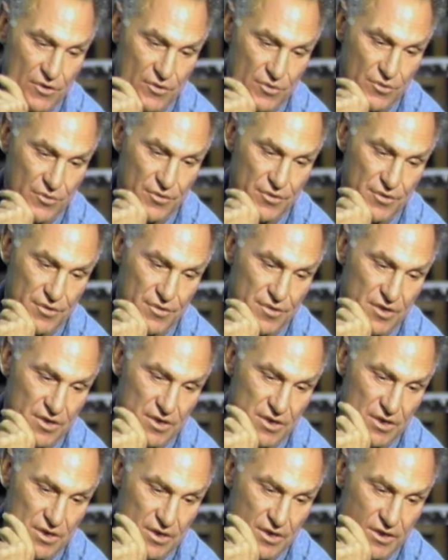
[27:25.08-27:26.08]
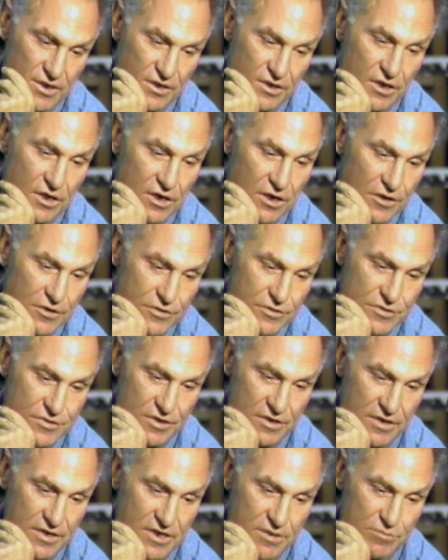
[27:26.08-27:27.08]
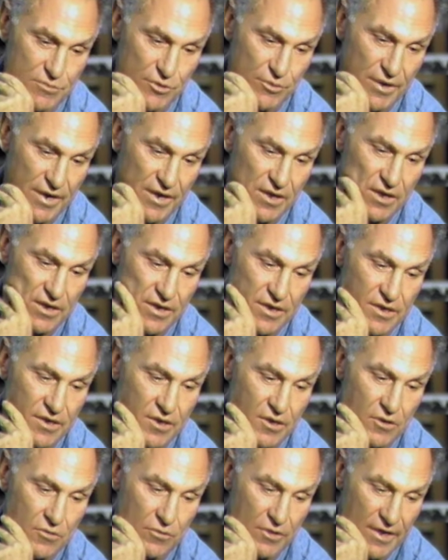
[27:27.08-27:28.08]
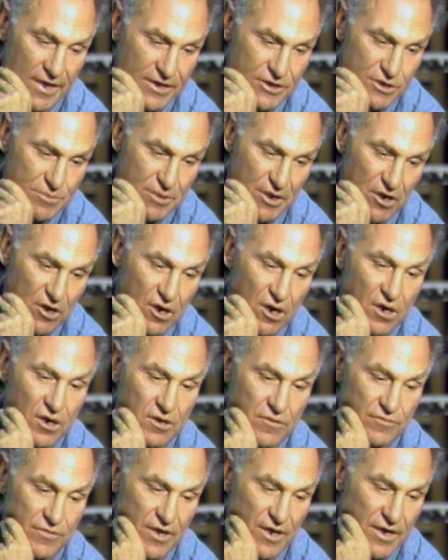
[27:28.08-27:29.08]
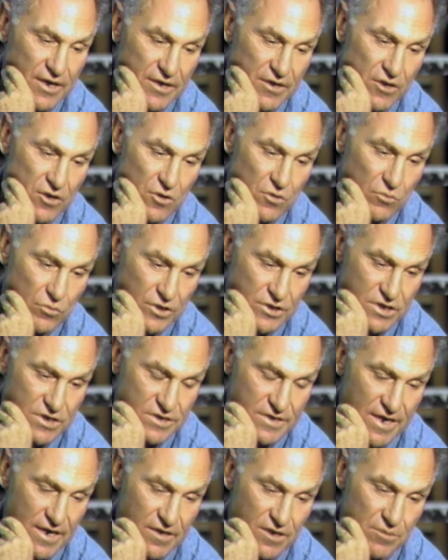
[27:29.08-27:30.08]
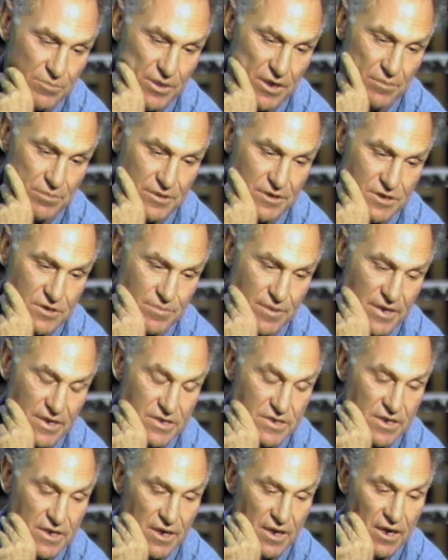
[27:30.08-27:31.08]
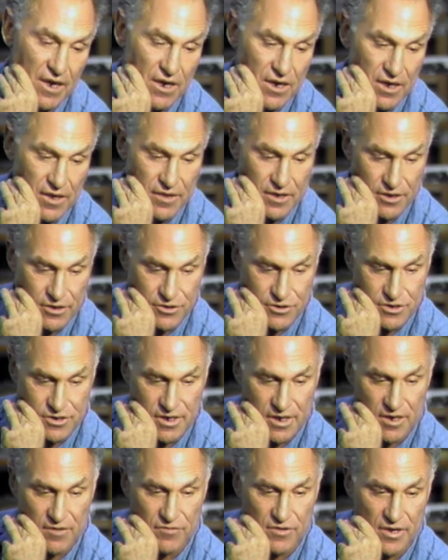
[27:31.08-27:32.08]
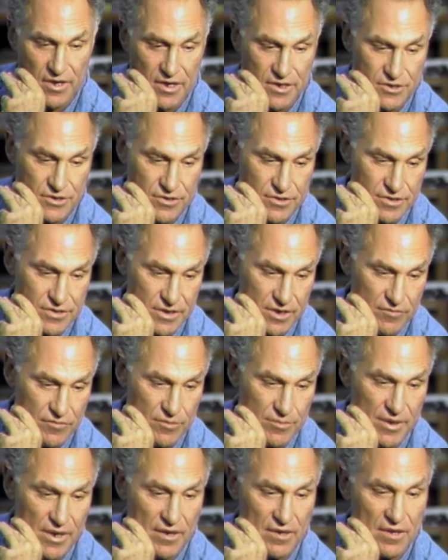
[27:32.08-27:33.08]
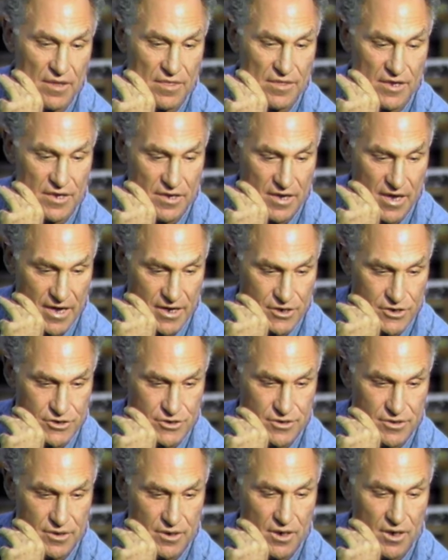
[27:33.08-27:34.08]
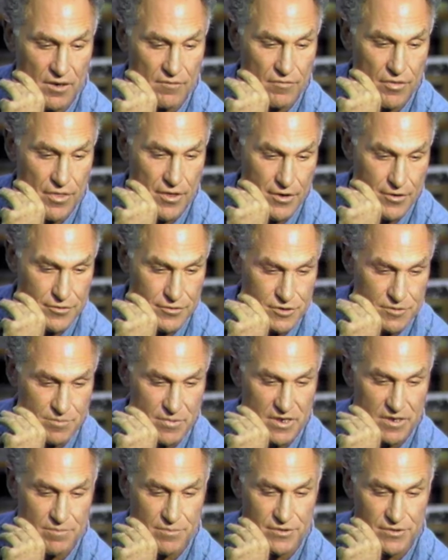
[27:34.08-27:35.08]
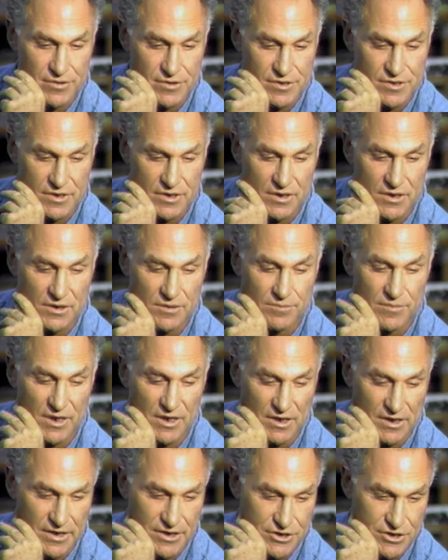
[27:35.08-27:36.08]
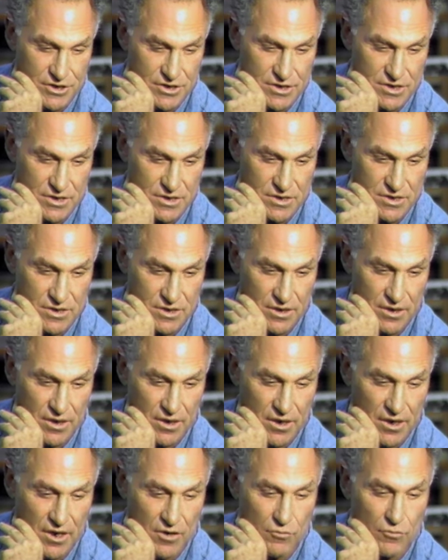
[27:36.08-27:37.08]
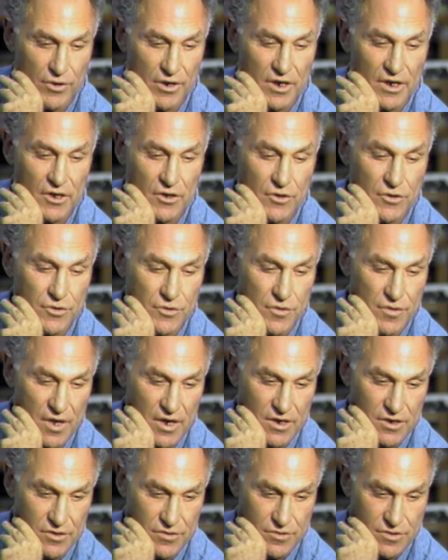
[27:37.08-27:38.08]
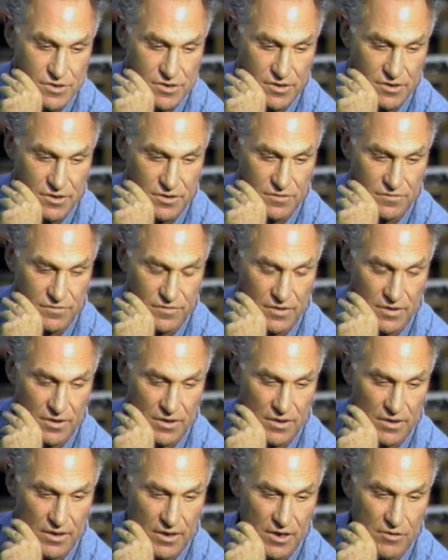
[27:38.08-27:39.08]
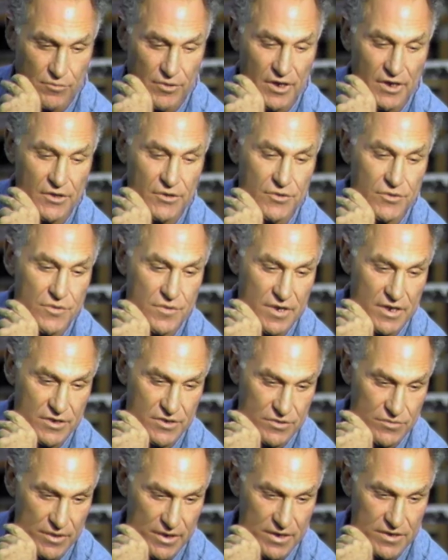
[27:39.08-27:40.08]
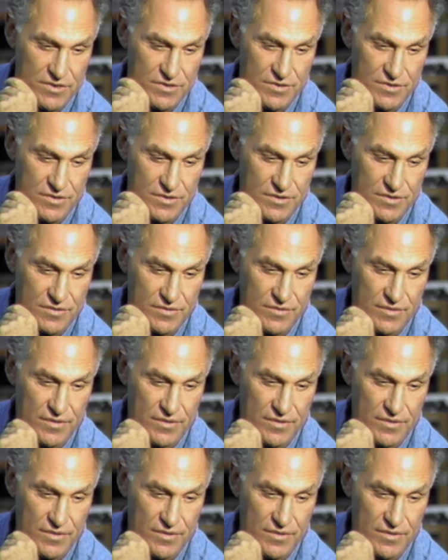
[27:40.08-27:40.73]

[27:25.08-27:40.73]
or the enclosed elite morality will actually be horrified once it's out in the public space. I think you just have to ask yourself about the nature of those people's um, allegiances and really who they do serve and really who they do answer to.